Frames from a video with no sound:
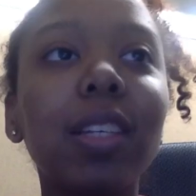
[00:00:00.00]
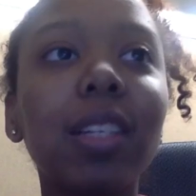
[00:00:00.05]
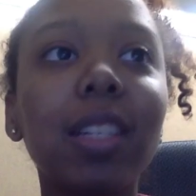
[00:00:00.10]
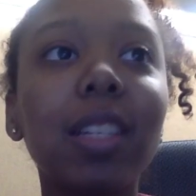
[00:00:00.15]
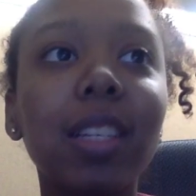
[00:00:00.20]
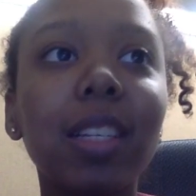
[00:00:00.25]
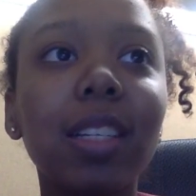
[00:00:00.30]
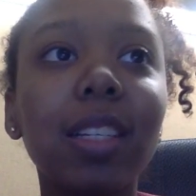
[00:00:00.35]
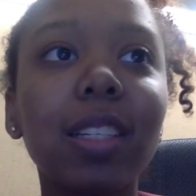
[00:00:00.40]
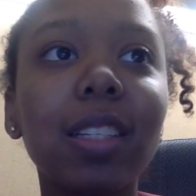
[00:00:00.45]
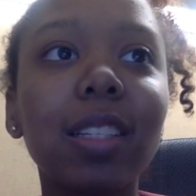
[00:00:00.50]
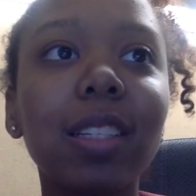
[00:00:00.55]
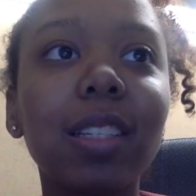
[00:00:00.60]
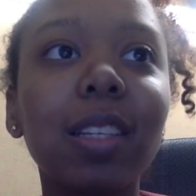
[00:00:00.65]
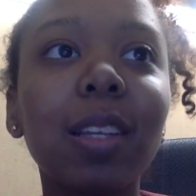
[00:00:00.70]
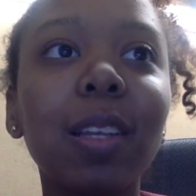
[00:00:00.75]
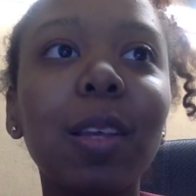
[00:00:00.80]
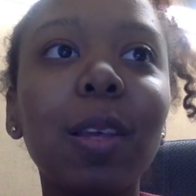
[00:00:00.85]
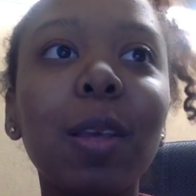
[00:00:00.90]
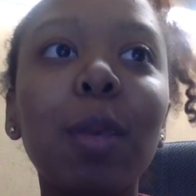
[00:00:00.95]
intense.
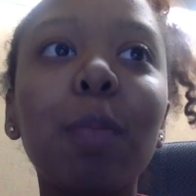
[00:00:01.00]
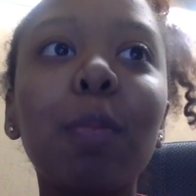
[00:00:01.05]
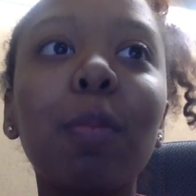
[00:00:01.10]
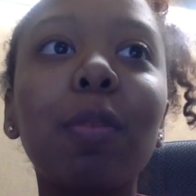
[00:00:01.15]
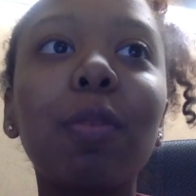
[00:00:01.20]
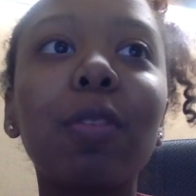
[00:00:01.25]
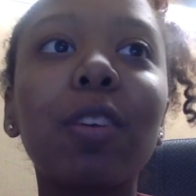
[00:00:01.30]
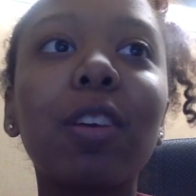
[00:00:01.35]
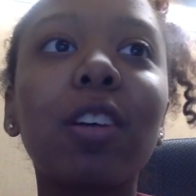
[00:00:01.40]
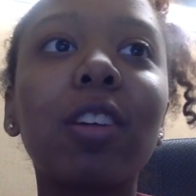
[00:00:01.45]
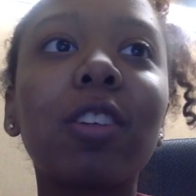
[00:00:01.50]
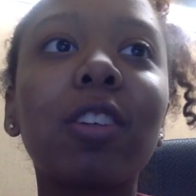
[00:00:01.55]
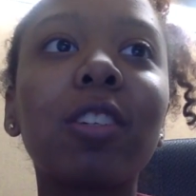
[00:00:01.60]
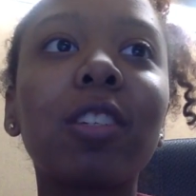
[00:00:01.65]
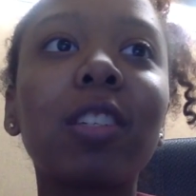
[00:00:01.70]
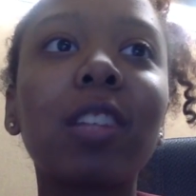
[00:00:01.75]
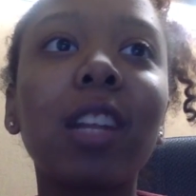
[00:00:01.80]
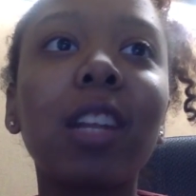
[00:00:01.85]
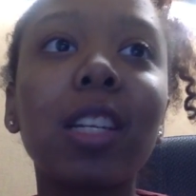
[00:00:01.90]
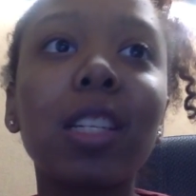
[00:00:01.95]
But if a country
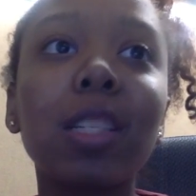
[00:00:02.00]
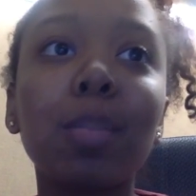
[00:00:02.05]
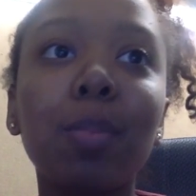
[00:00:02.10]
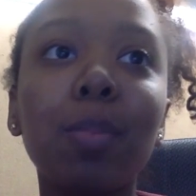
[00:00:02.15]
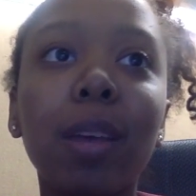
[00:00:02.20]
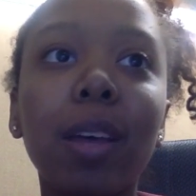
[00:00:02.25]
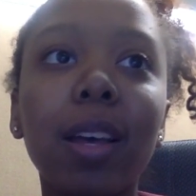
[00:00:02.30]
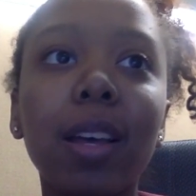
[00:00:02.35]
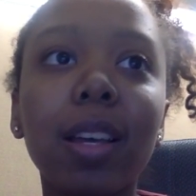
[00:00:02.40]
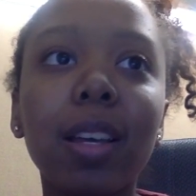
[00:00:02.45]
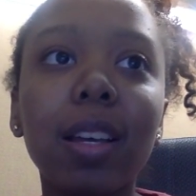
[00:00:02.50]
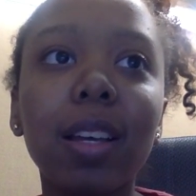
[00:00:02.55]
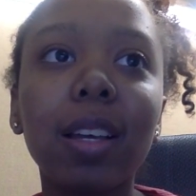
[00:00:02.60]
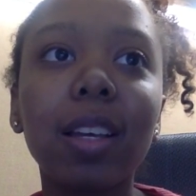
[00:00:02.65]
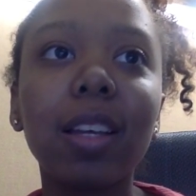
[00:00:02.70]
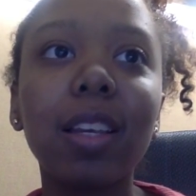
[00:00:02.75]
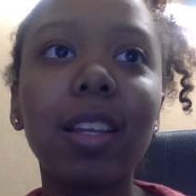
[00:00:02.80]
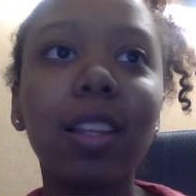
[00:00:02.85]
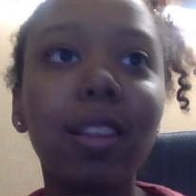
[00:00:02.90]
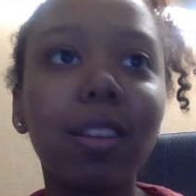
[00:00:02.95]
strikes back
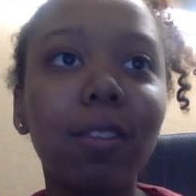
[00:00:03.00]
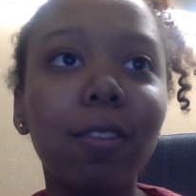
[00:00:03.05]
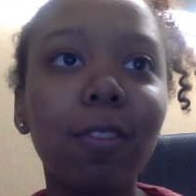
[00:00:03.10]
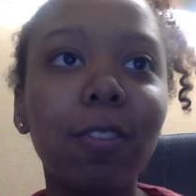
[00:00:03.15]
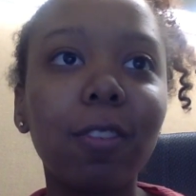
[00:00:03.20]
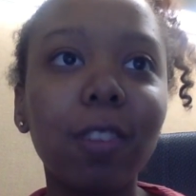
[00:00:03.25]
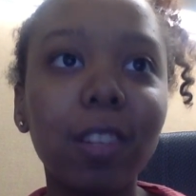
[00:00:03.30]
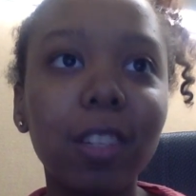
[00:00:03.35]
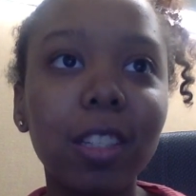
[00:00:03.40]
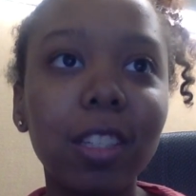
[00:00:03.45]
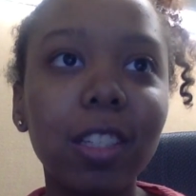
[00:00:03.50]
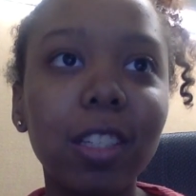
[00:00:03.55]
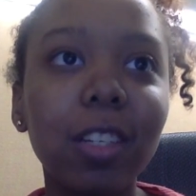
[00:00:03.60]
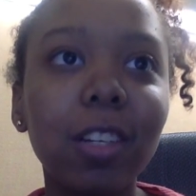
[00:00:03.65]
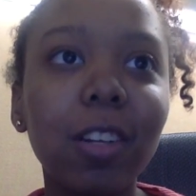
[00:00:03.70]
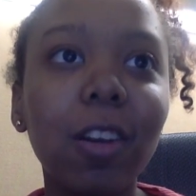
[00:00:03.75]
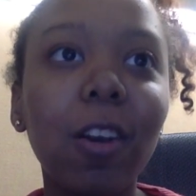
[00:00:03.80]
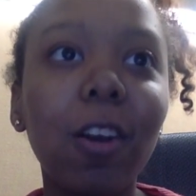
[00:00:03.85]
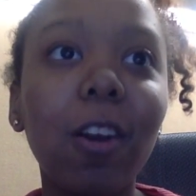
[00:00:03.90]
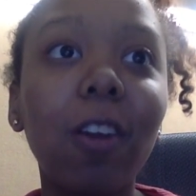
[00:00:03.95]
and the forensics
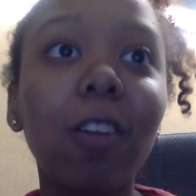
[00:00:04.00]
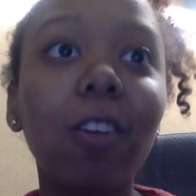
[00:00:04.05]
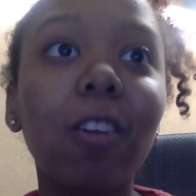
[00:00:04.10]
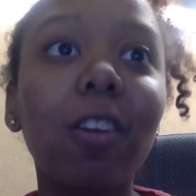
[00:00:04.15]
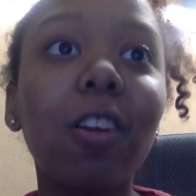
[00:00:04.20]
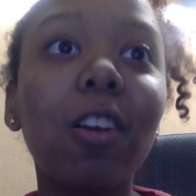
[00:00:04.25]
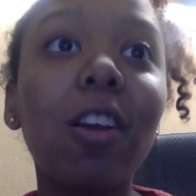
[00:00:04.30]
are